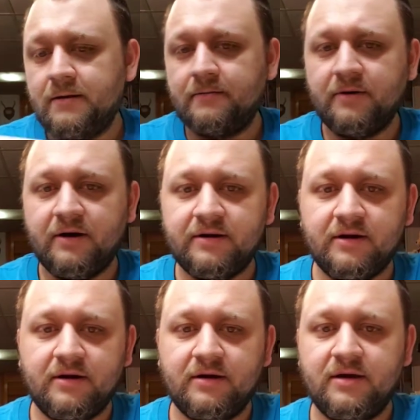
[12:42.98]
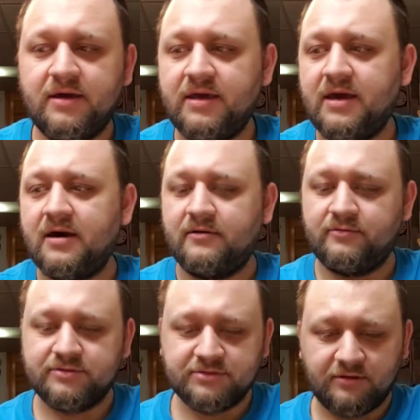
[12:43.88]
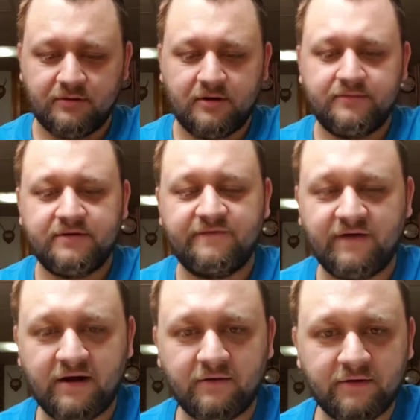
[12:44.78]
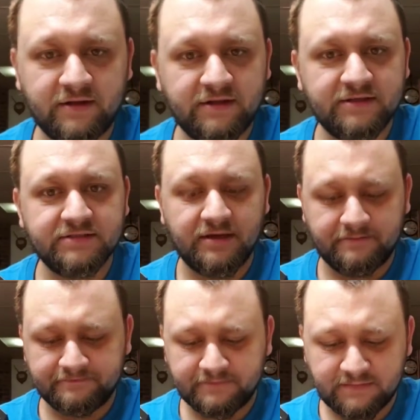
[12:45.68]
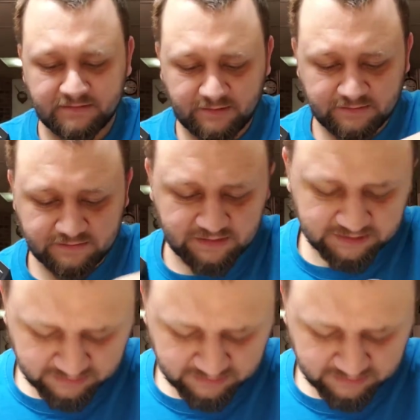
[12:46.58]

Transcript: But yeah, so I'm gonna fire one of these up, this